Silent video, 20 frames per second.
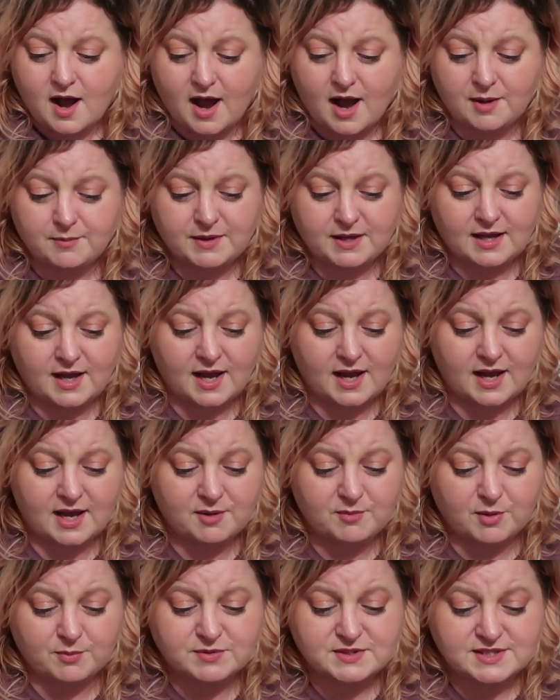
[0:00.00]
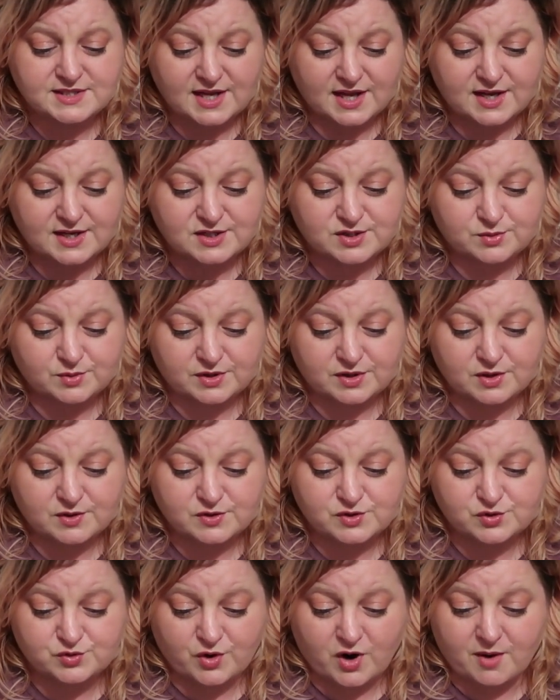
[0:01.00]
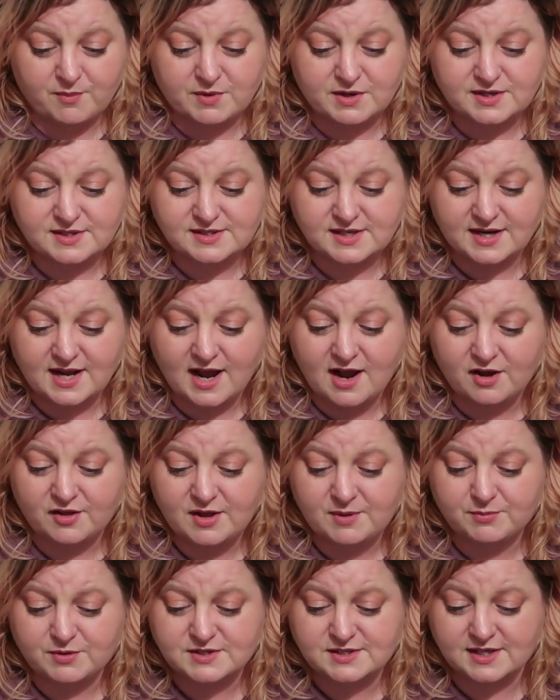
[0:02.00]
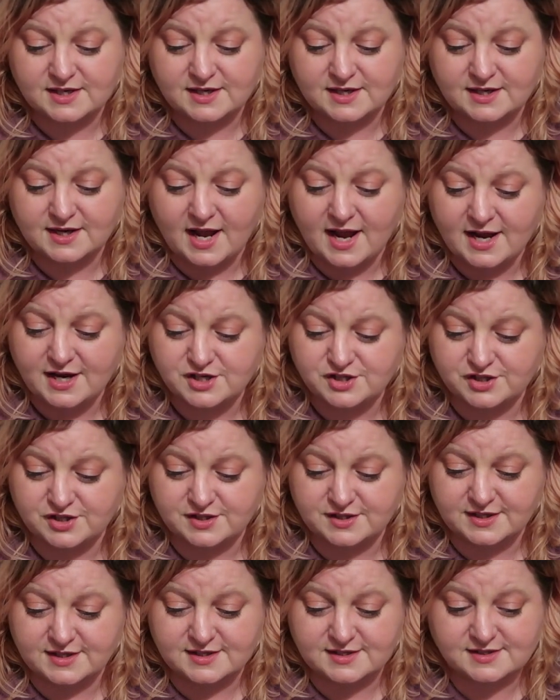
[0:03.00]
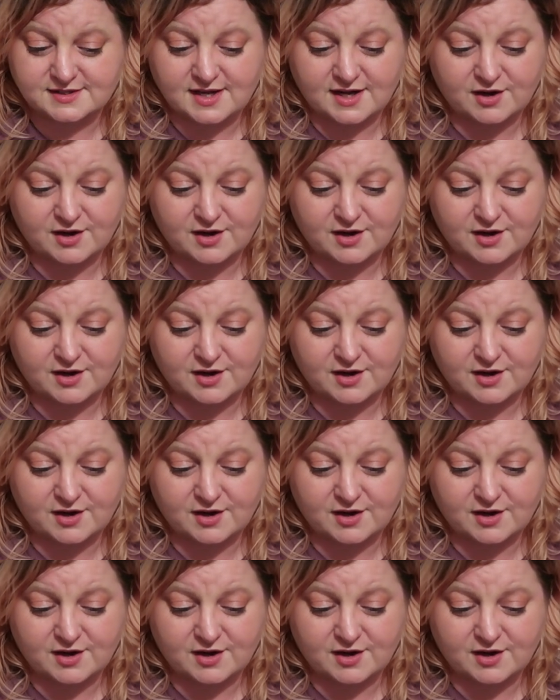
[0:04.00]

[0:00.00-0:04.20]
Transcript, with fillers: I became obsessed with those dramas and how they presented Asianness,